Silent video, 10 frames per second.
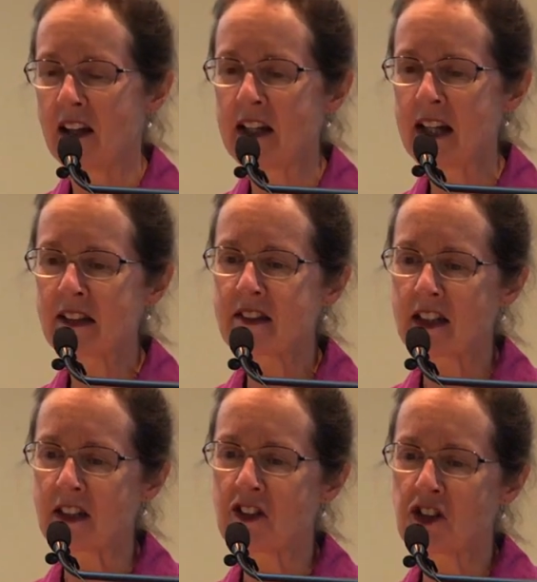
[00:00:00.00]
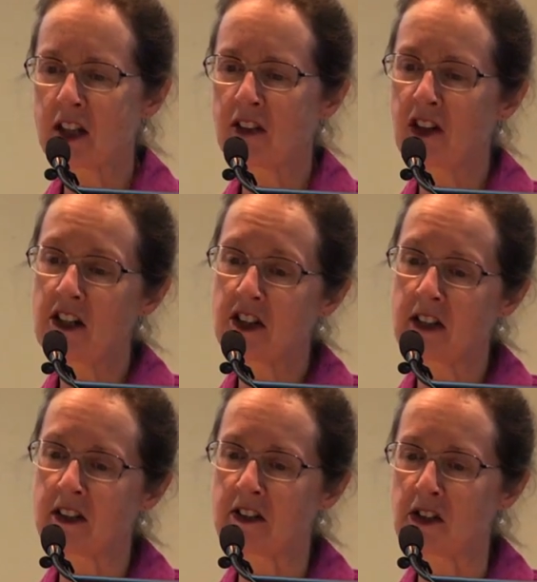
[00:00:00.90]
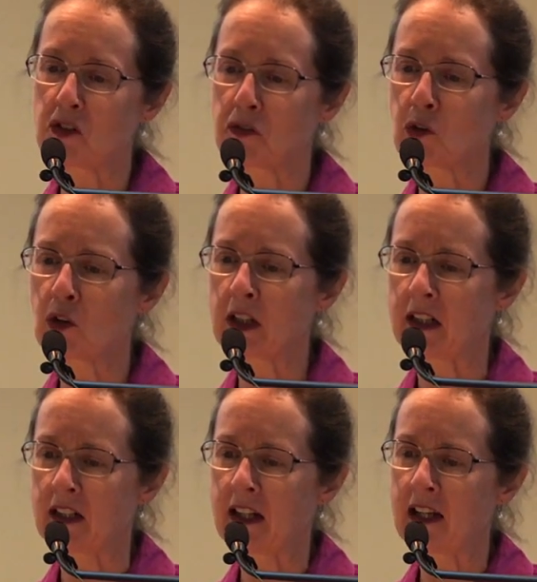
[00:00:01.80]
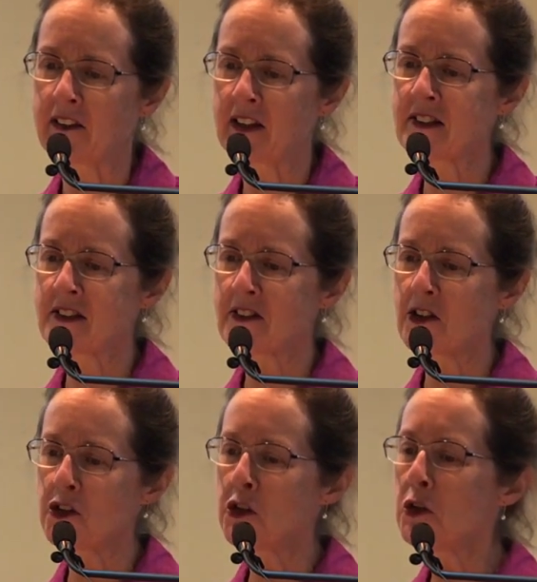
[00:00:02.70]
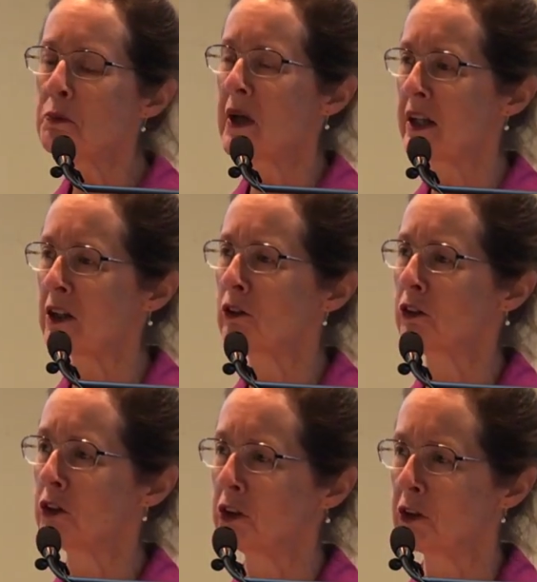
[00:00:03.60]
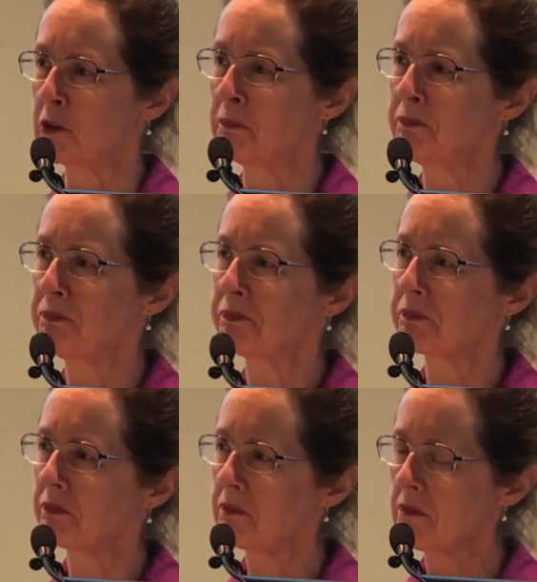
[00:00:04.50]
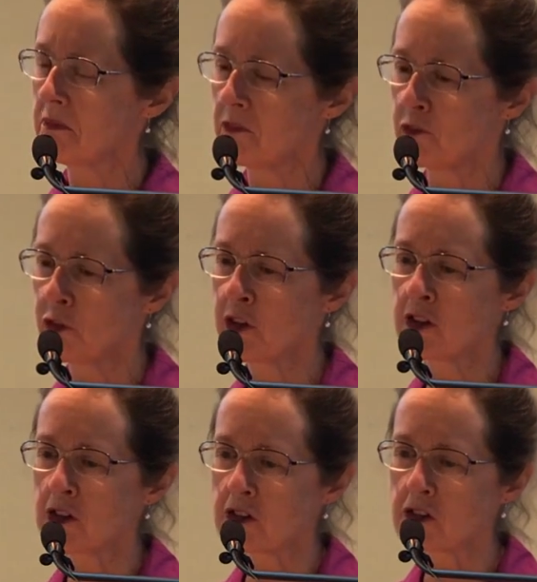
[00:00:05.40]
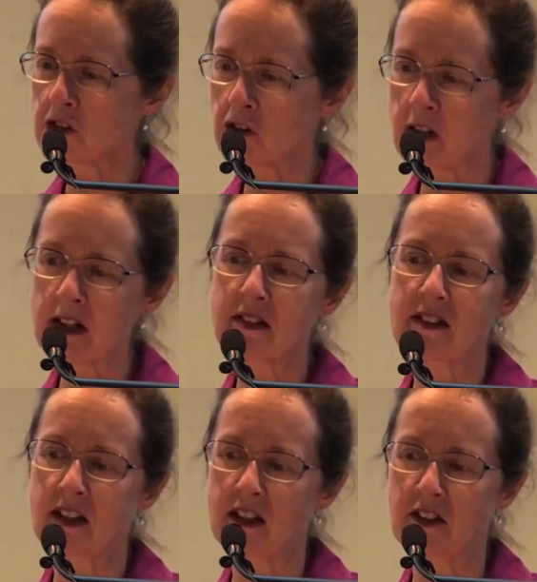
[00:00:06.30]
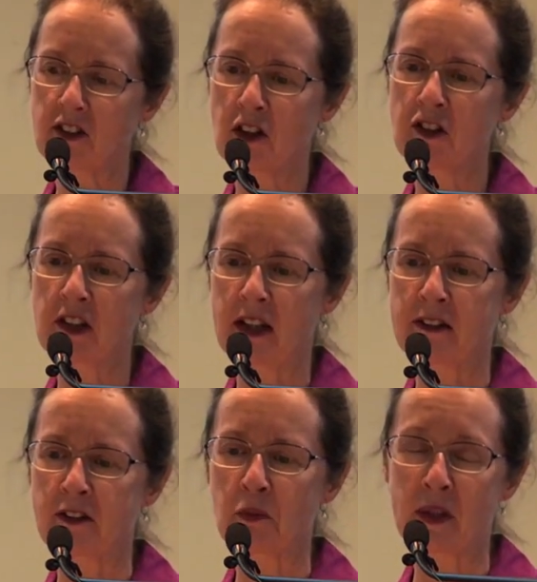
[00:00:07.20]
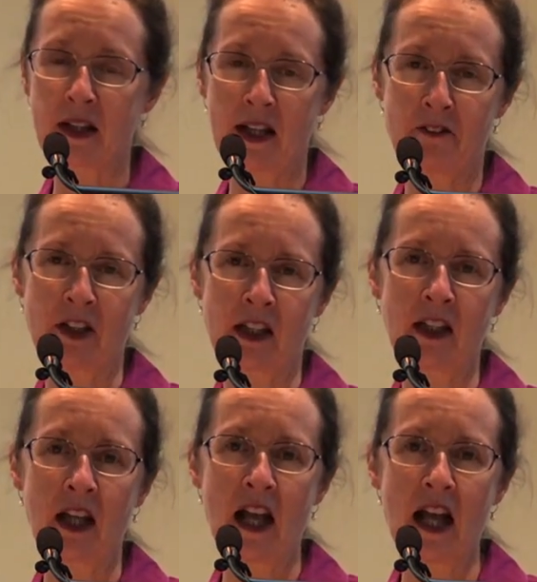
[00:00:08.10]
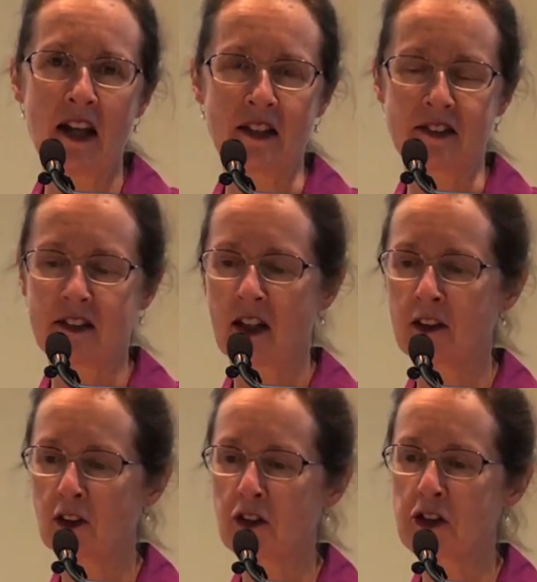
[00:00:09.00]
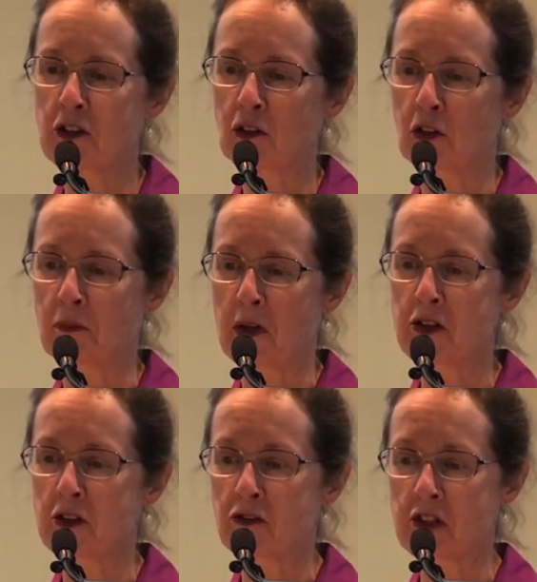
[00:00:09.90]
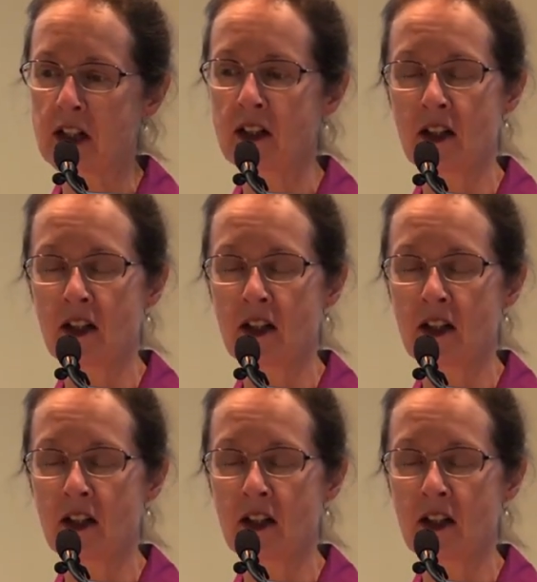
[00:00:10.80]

Next is gender dysphoria. Now, this is the new medical term for the distress associated with having a psychological or emotional gender